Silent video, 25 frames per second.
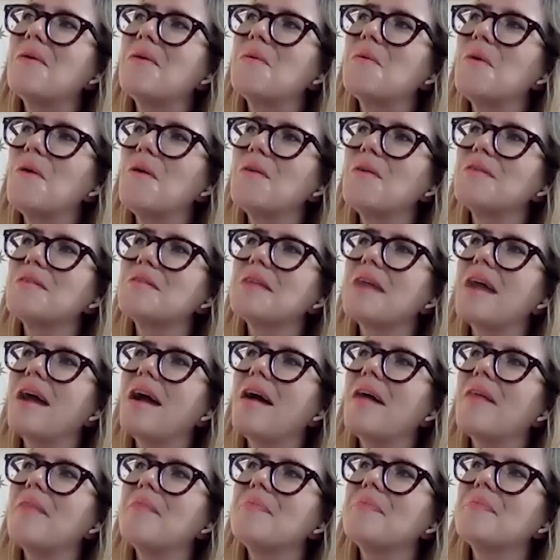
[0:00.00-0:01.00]
was
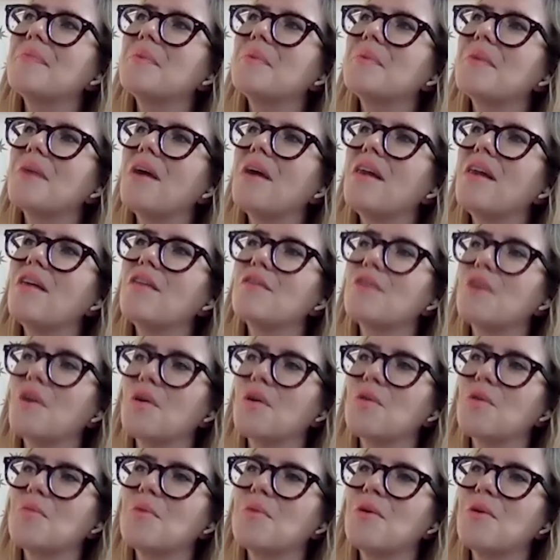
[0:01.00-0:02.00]
I love
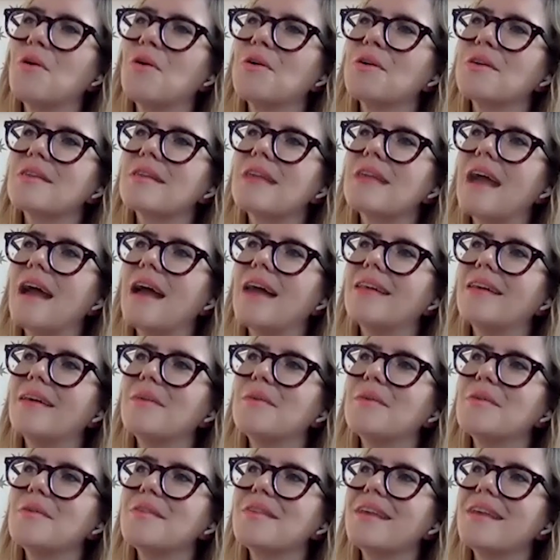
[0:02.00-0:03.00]
Gogglebox, and
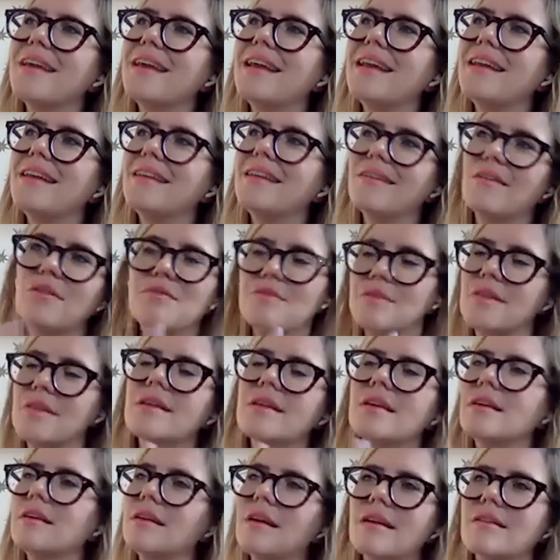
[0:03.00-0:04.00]
I was in,
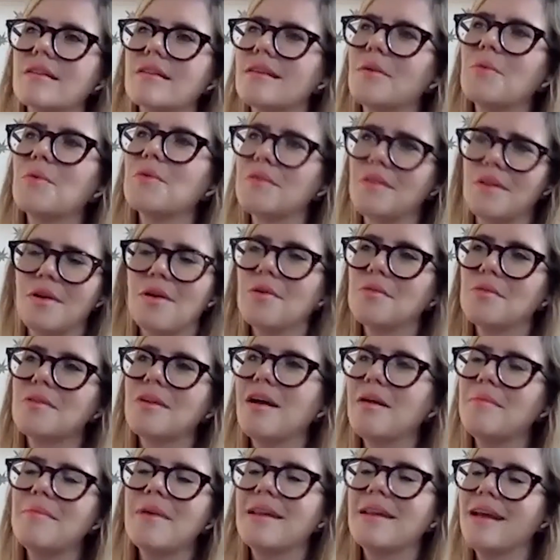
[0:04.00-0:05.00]
obviously, as I was the whole
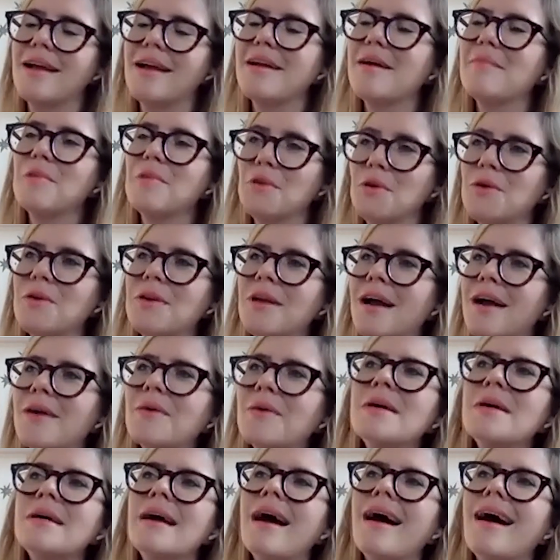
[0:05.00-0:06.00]
time, and I am a lot
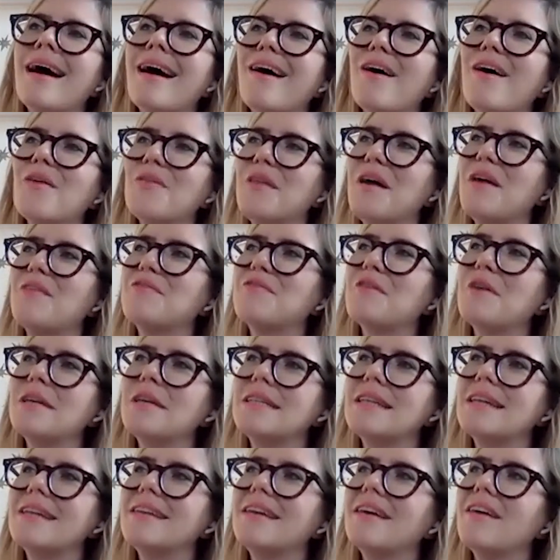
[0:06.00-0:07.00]
now, on that
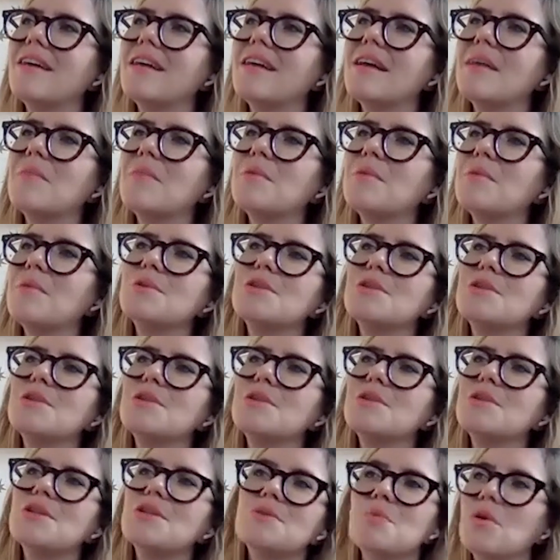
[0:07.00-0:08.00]
Friday night, and we were just
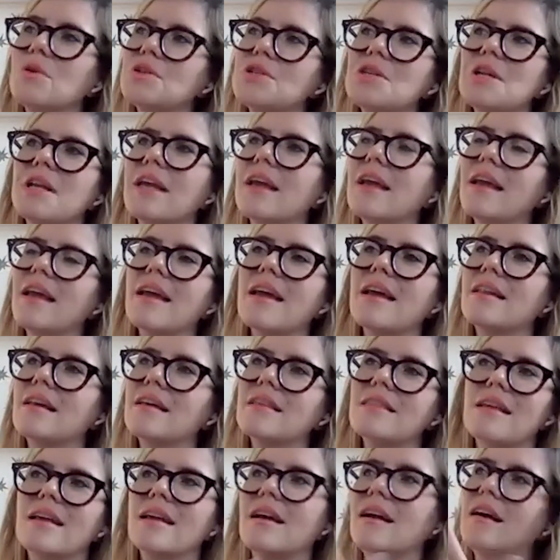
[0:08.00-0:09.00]
watching it, and
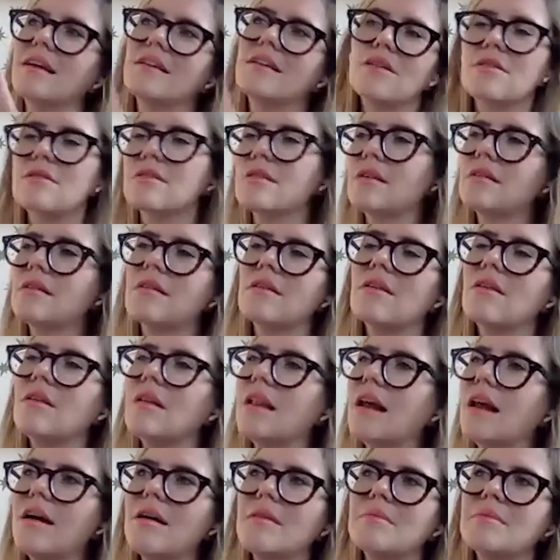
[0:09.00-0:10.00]
I think I had our son on
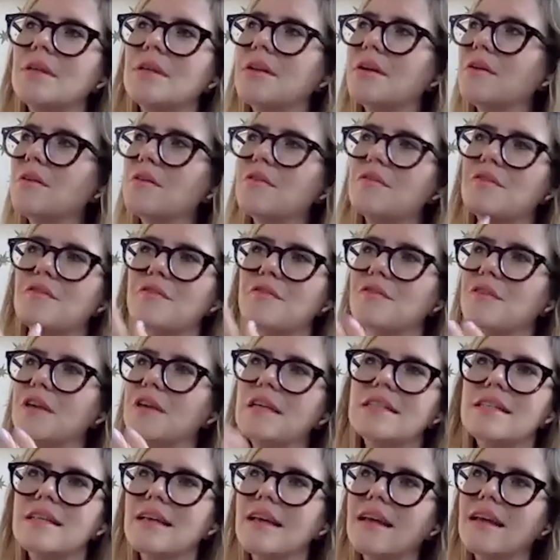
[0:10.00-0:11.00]
our lap, you know,
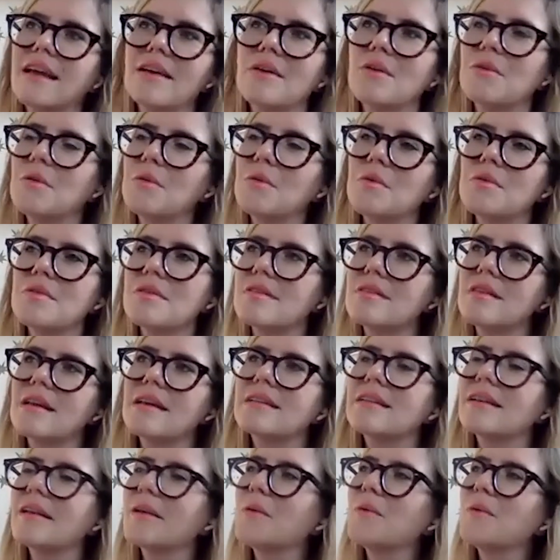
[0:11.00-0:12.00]
feeding, or he wasn't
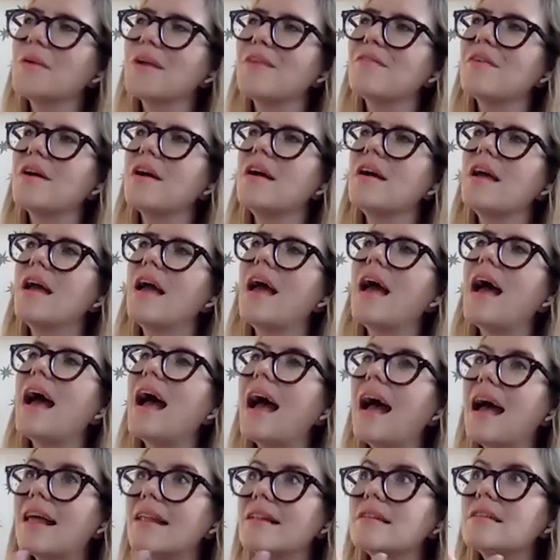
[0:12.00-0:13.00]
settling, whatever.
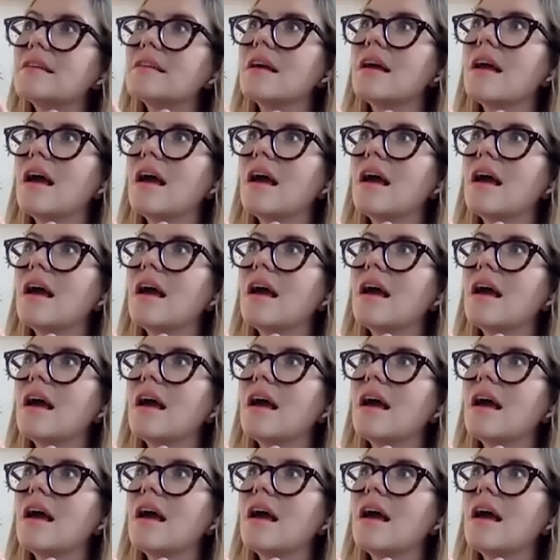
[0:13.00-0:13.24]
And